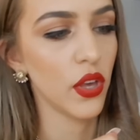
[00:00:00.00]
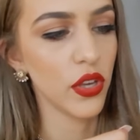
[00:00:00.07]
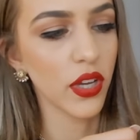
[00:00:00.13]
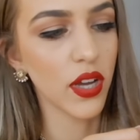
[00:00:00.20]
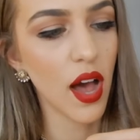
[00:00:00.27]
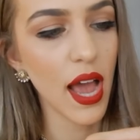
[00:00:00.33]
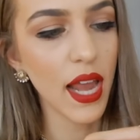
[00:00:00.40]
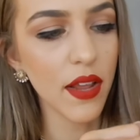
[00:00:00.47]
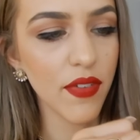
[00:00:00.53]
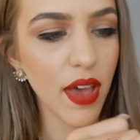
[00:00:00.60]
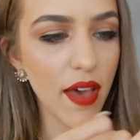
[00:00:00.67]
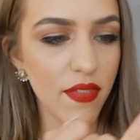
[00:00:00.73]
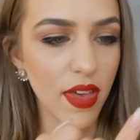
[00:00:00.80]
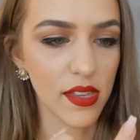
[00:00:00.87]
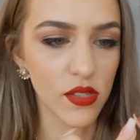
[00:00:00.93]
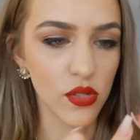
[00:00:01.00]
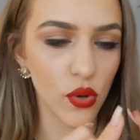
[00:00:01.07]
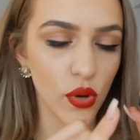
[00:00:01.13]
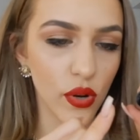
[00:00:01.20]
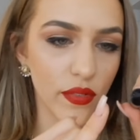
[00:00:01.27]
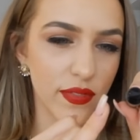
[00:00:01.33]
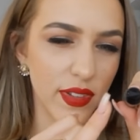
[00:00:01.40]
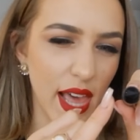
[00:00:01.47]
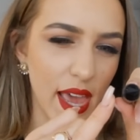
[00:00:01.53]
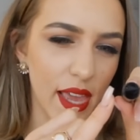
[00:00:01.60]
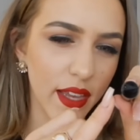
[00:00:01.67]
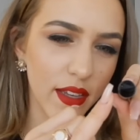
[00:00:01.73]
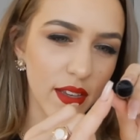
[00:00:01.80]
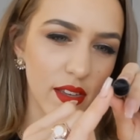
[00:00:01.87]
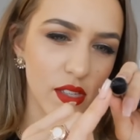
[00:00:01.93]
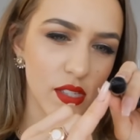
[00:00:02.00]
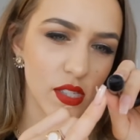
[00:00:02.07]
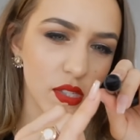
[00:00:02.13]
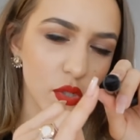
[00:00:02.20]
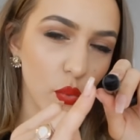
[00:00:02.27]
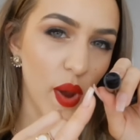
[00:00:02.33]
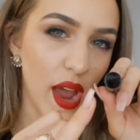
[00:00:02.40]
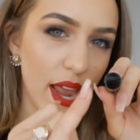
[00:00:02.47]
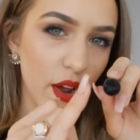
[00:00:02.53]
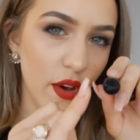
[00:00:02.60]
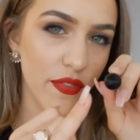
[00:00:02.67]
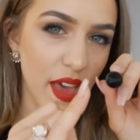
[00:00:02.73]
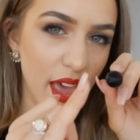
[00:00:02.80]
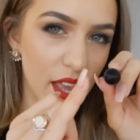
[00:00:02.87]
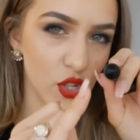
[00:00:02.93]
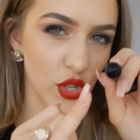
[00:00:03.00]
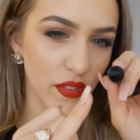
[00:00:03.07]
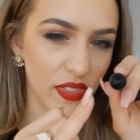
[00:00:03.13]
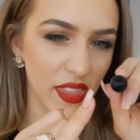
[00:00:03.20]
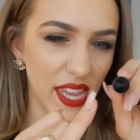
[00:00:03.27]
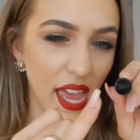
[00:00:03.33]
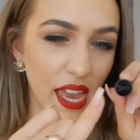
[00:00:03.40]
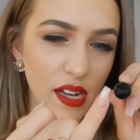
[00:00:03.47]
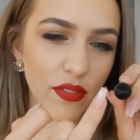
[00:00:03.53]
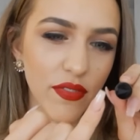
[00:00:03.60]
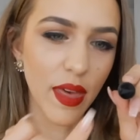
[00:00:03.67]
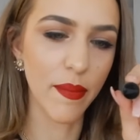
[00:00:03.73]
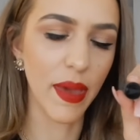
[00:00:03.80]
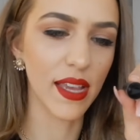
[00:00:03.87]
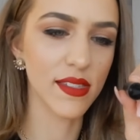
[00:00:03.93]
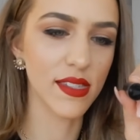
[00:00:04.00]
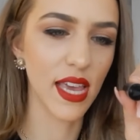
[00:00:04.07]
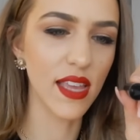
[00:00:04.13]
you kind of have that sort of like squared off edge at the end, if that makes